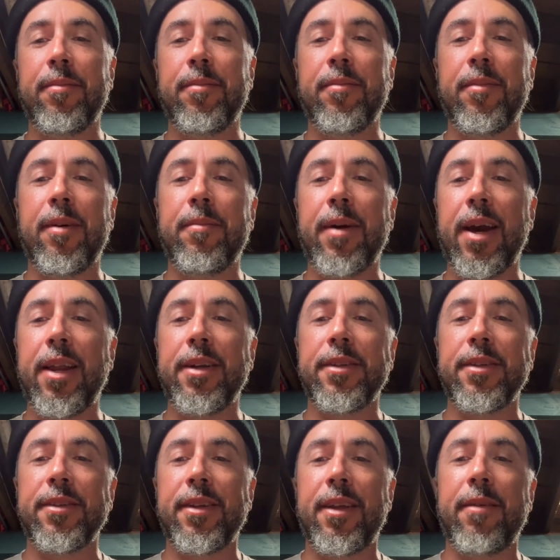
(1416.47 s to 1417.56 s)
What matters
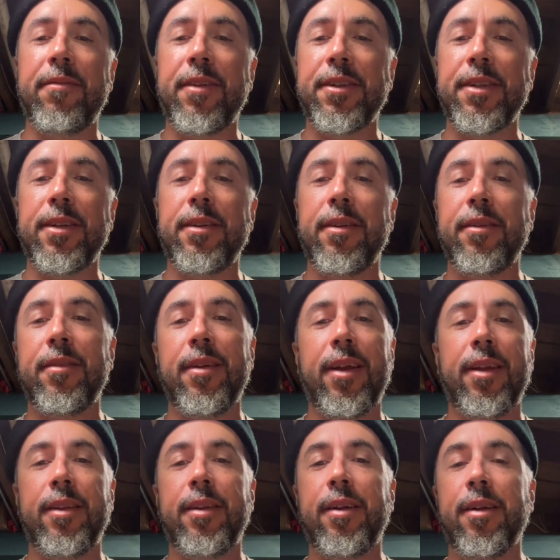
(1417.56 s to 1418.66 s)
is that I'm fishing,
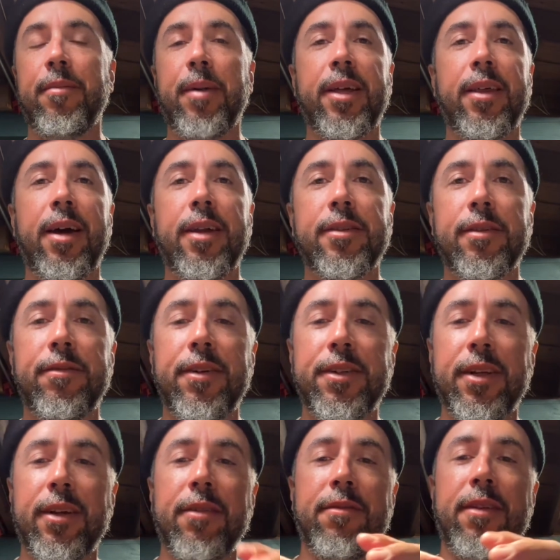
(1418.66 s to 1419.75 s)
and my clients are
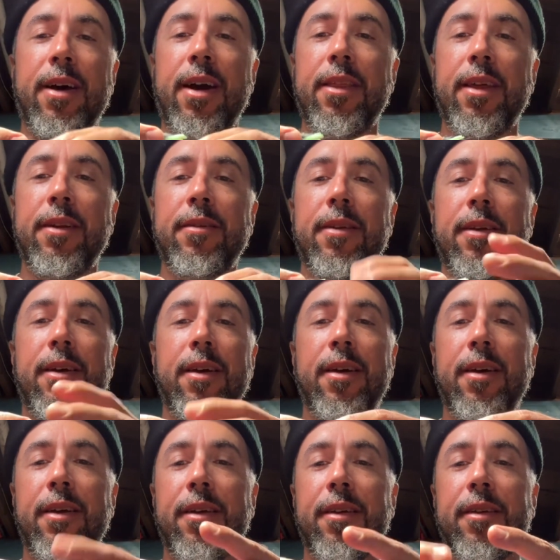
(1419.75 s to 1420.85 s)
fishing a fly that
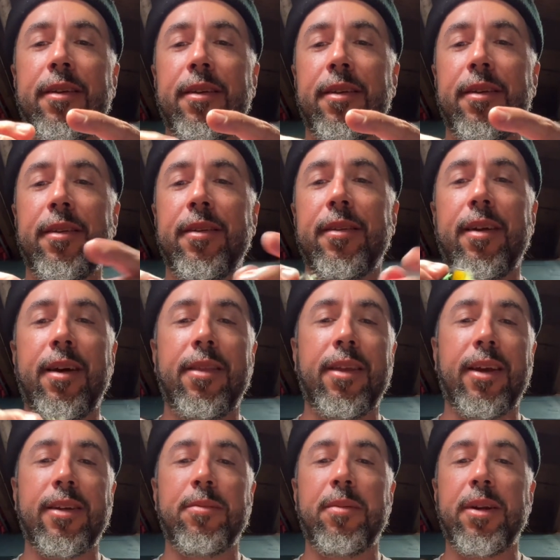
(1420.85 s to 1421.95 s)
I
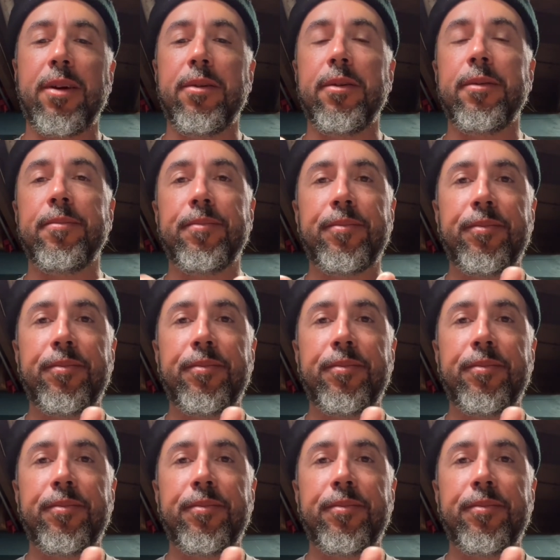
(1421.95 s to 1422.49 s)
think is pretty cool.